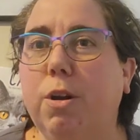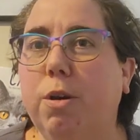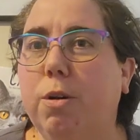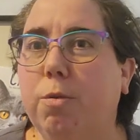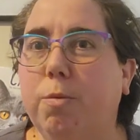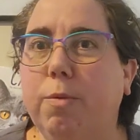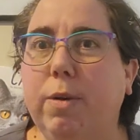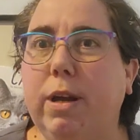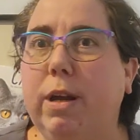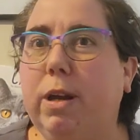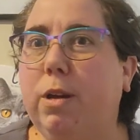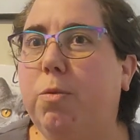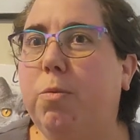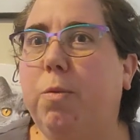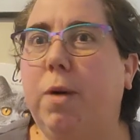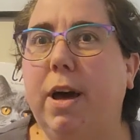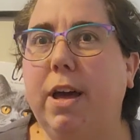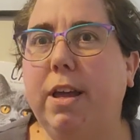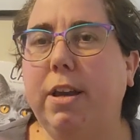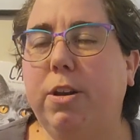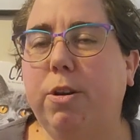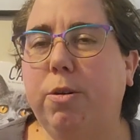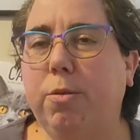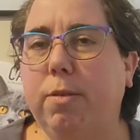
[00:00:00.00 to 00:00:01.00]
read
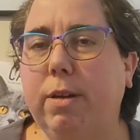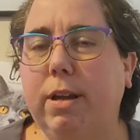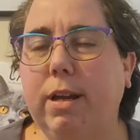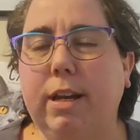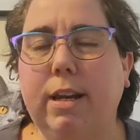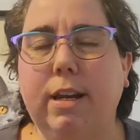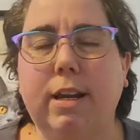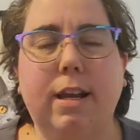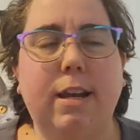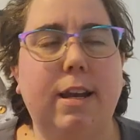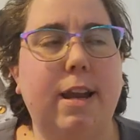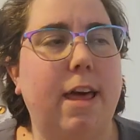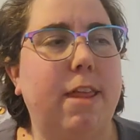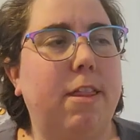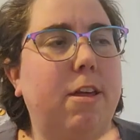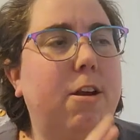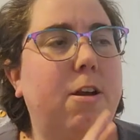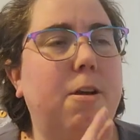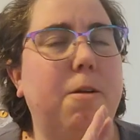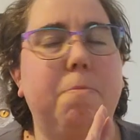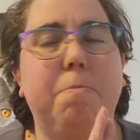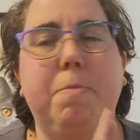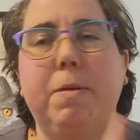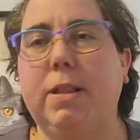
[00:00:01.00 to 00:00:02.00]
one to read
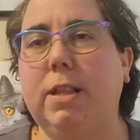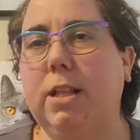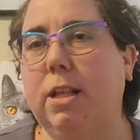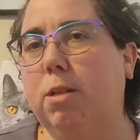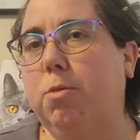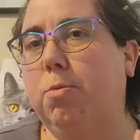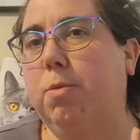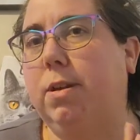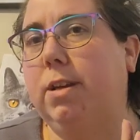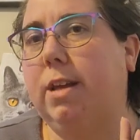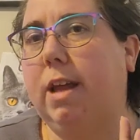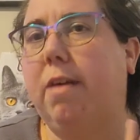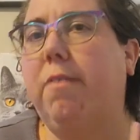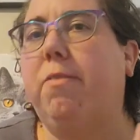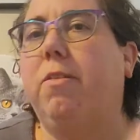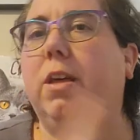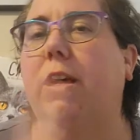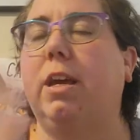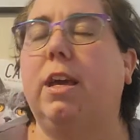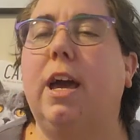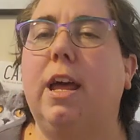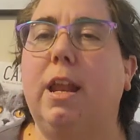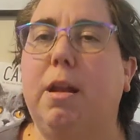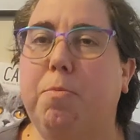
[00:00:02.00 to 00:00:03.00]
another, but this one
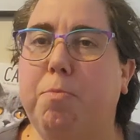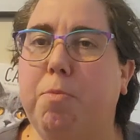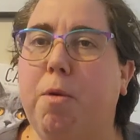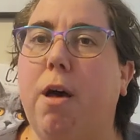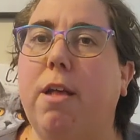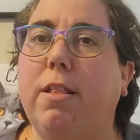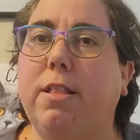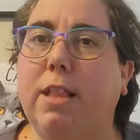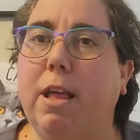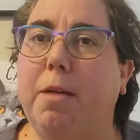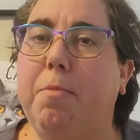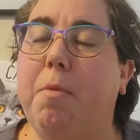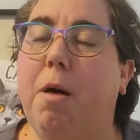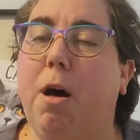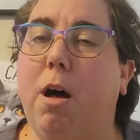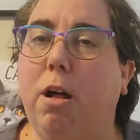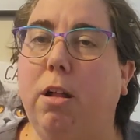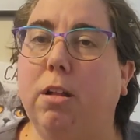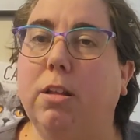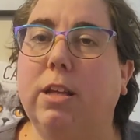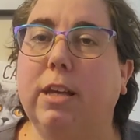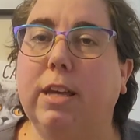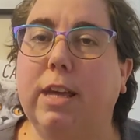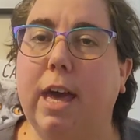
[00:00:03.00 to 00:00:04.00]
definitely kind of brought them
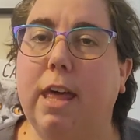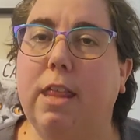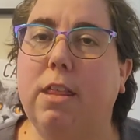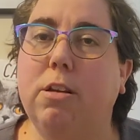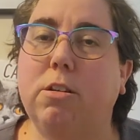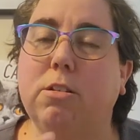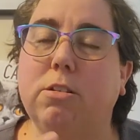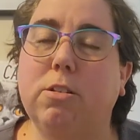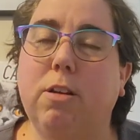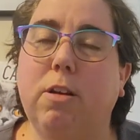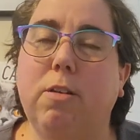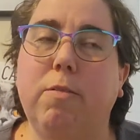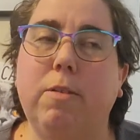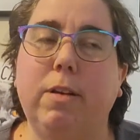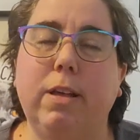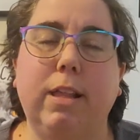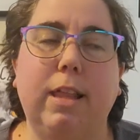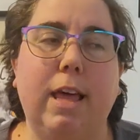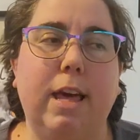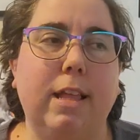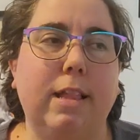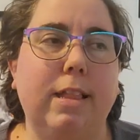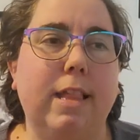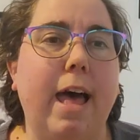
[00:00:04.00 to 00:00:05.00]
all together. So I really
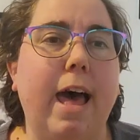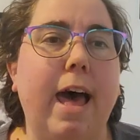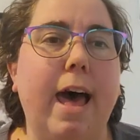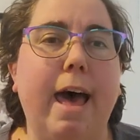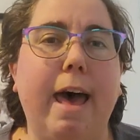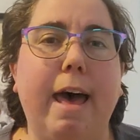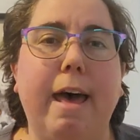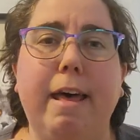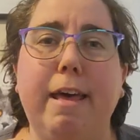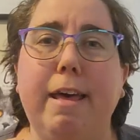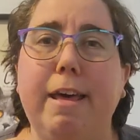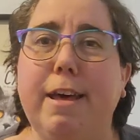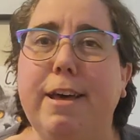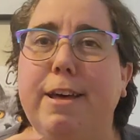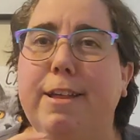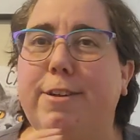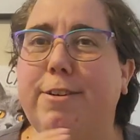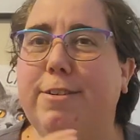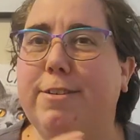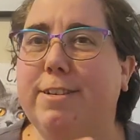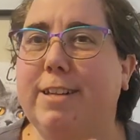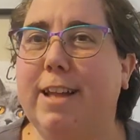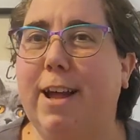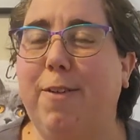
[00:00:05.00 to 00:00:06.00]
like that.
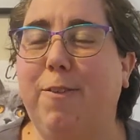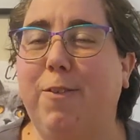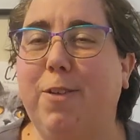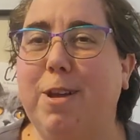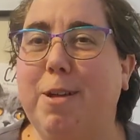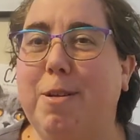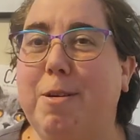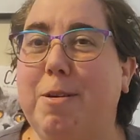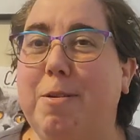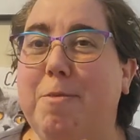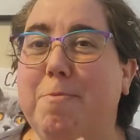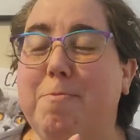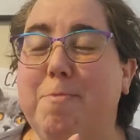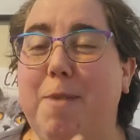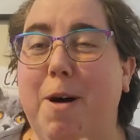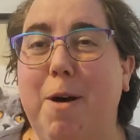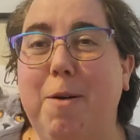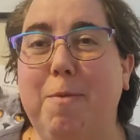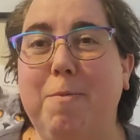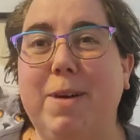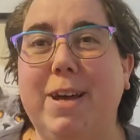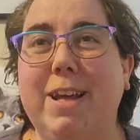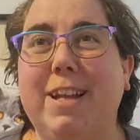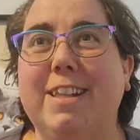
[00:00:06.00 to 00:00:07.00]
There's definitely
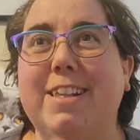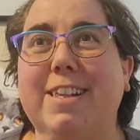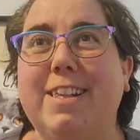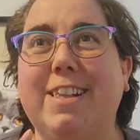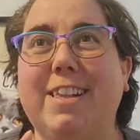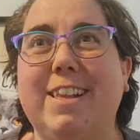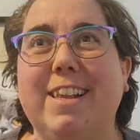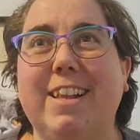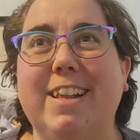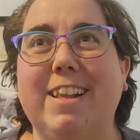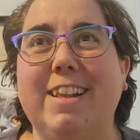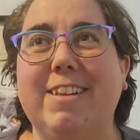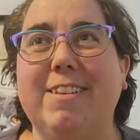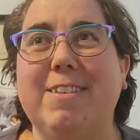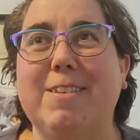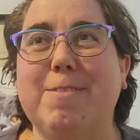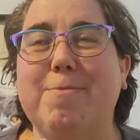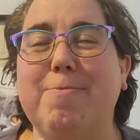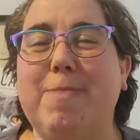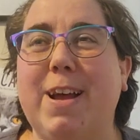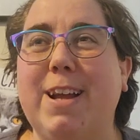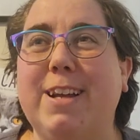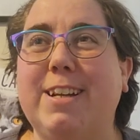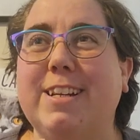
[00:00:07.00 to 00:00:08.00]
moments,
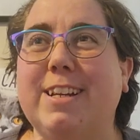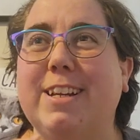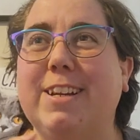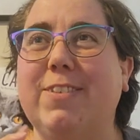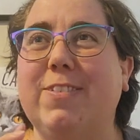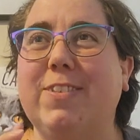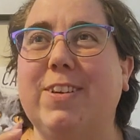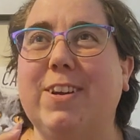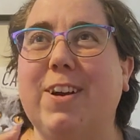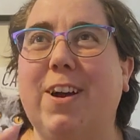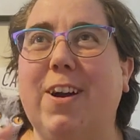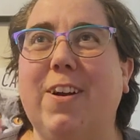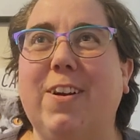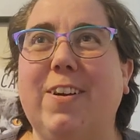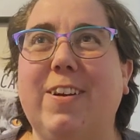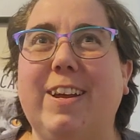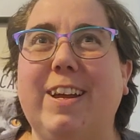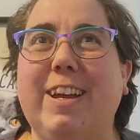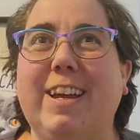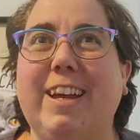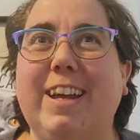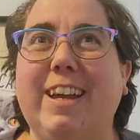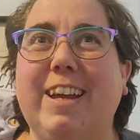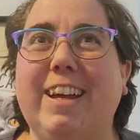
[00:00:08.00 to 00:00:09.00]
especially
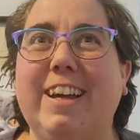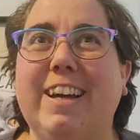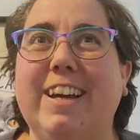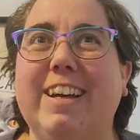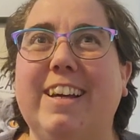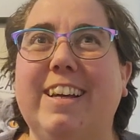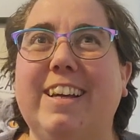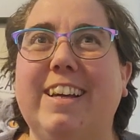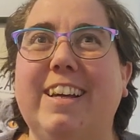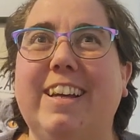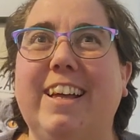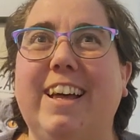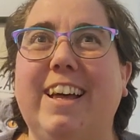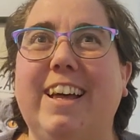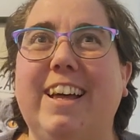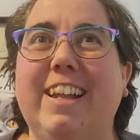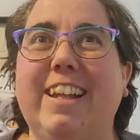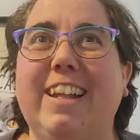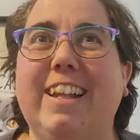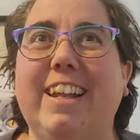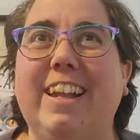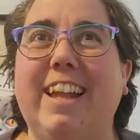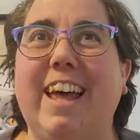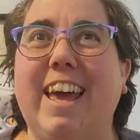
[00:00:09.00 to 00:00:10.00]
regarding
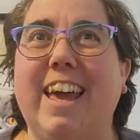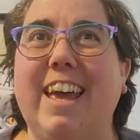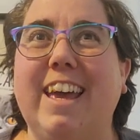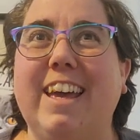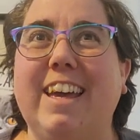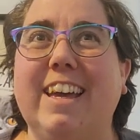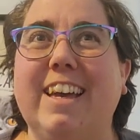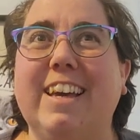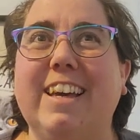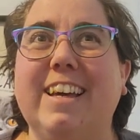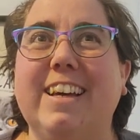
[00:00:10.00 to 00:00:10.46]
like